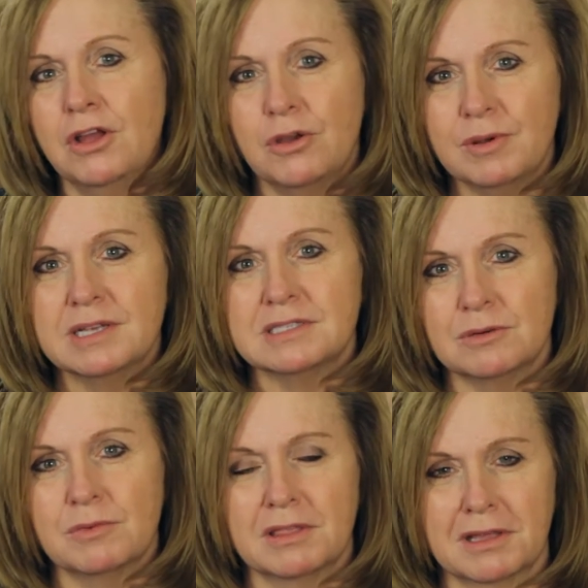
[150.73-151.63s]
who
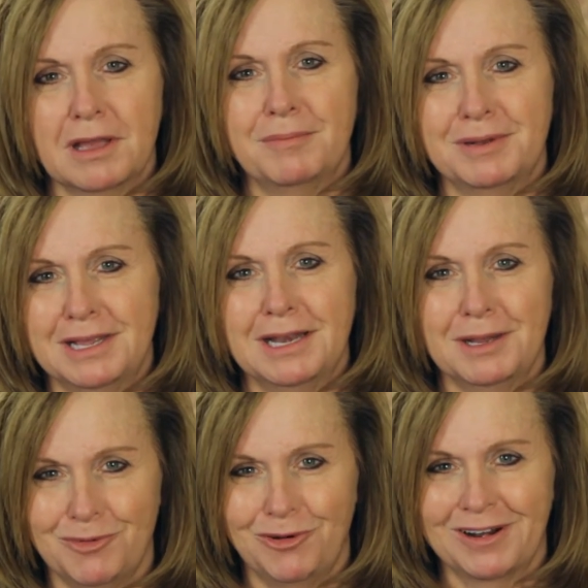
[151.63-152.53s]
isn't with the company
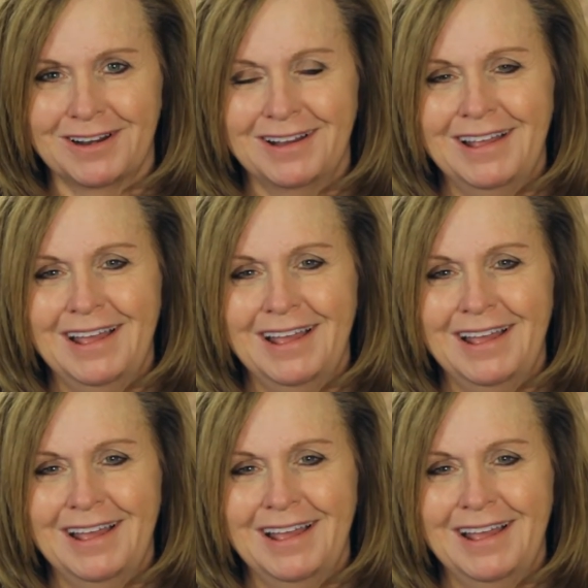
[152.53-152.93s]
anymore.